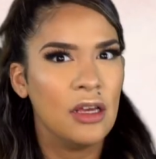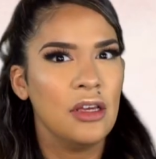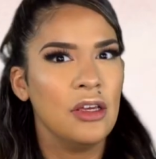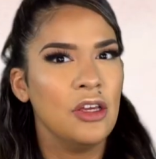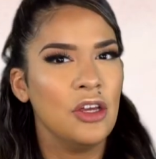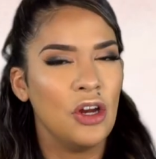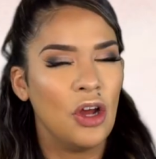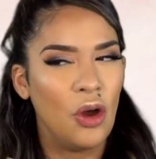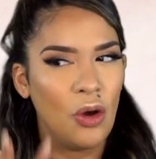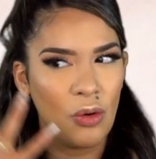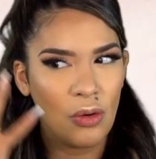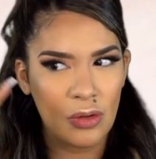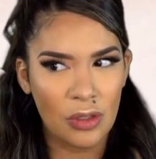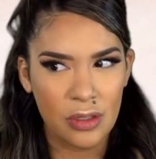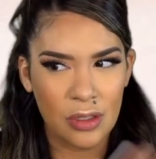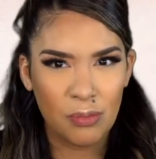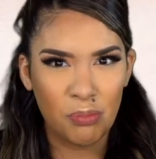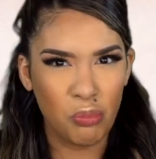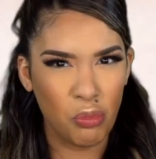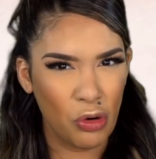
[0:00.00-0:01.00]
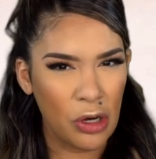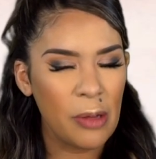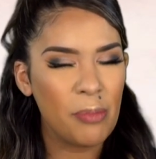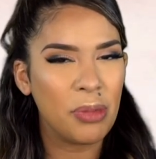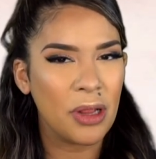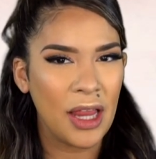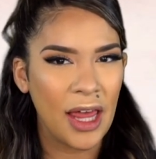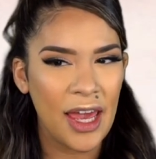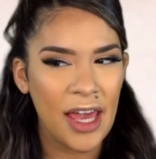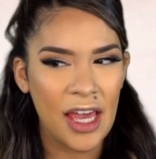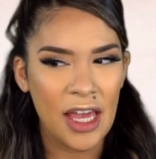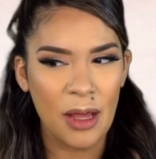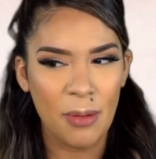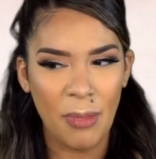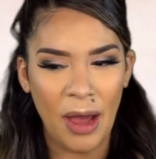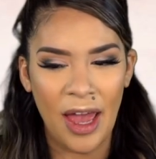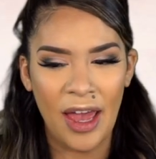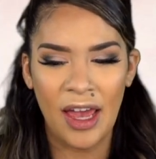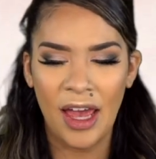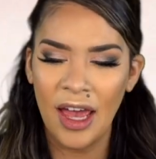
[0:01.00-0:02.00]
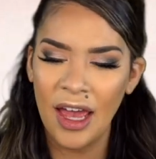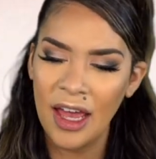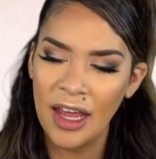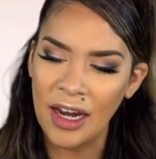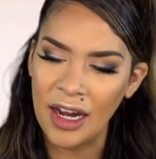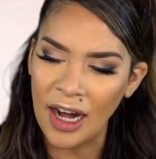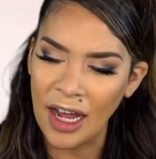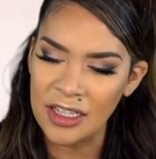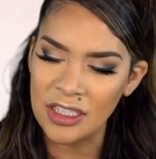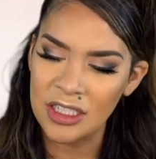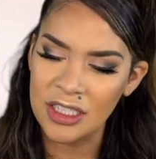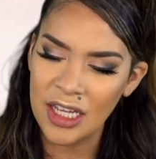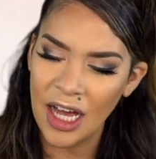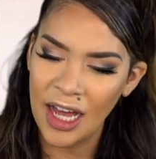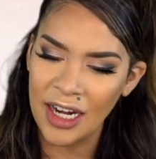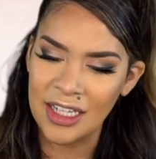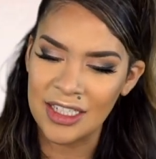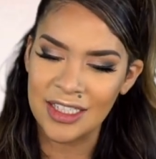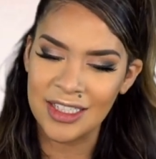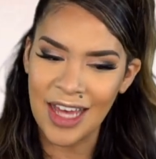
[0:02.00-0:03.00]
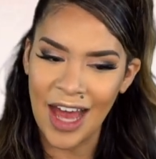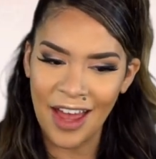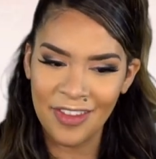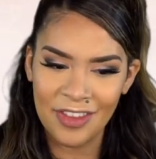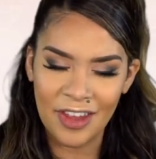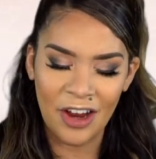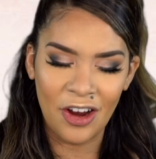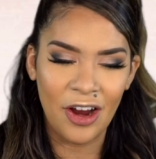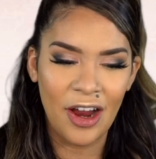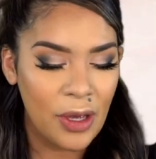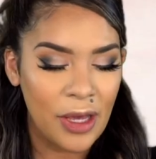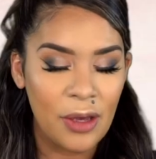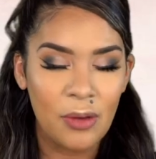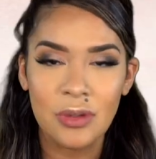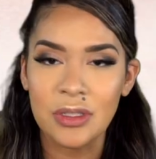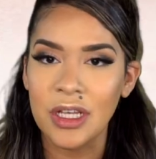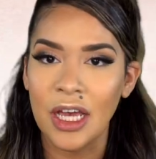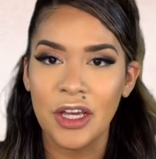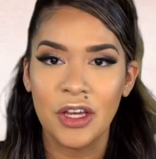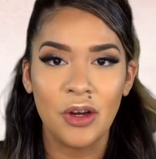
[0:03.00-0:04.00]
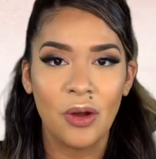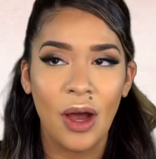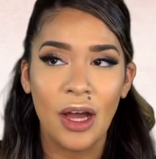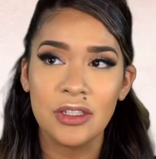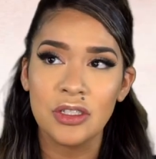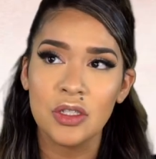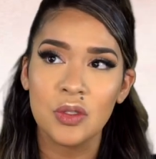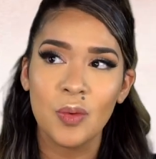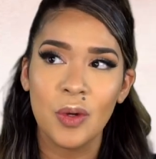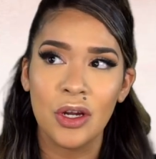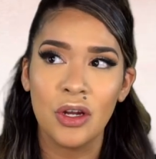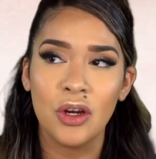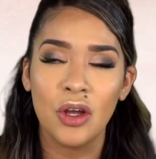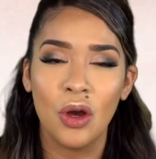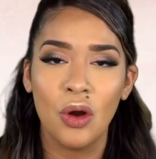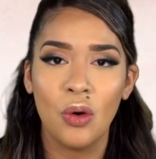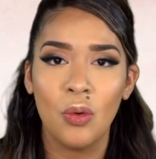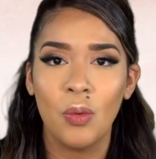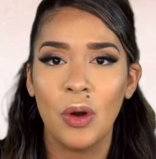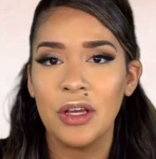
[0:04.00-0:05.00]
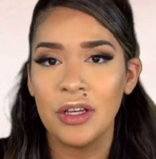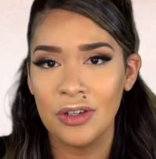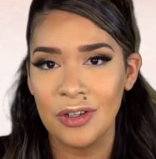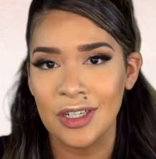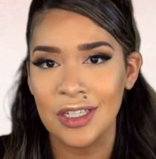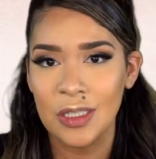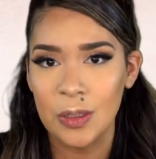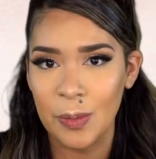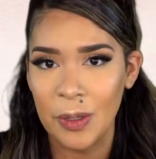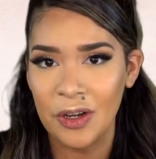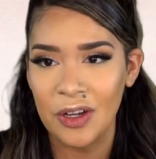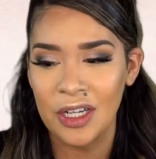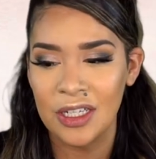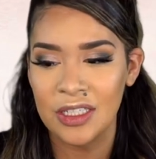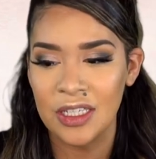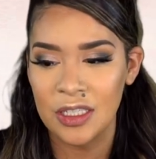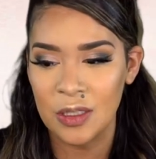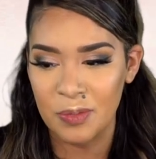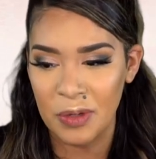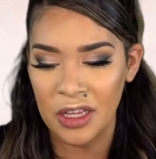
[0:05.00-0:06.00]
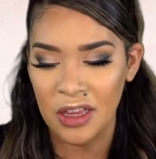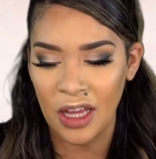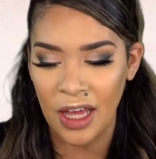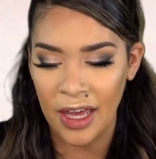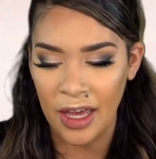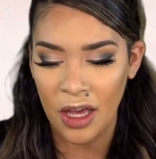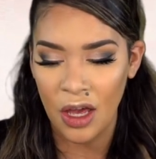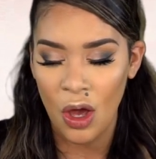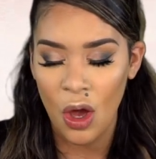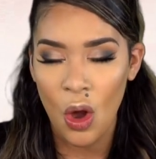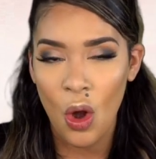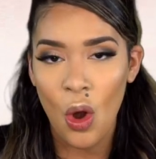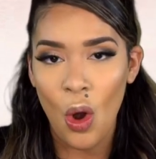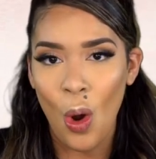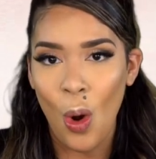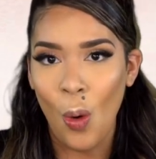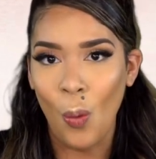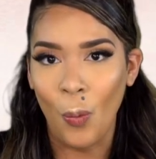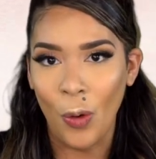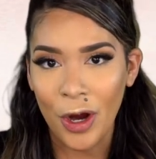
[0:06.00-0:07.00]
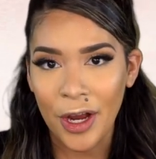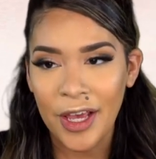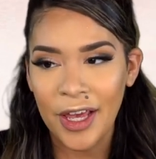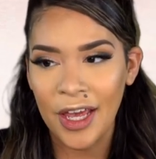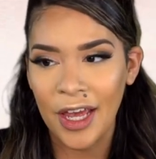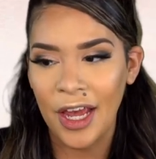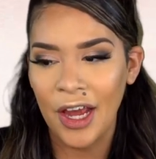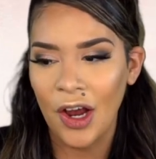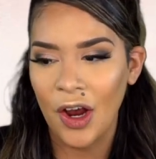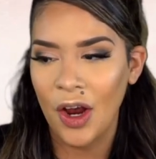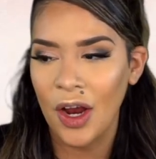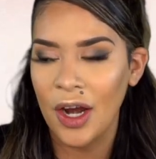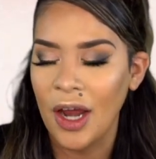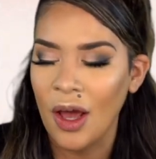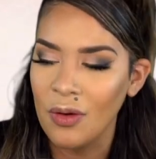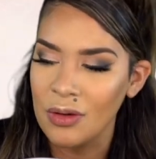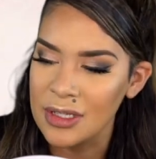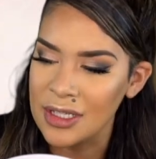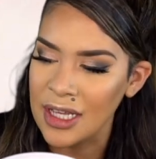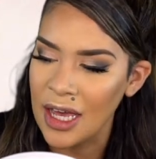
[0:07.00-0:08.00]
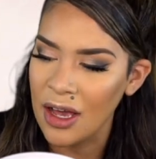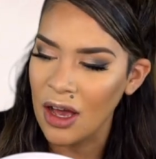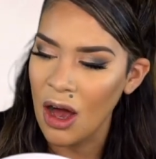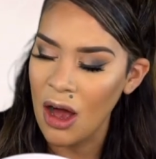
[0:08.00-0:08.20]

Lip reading: you know, replaying in my head. And I just kind of sat there. He was like, you know, I just want to know what your experience has been like working here. And I was like,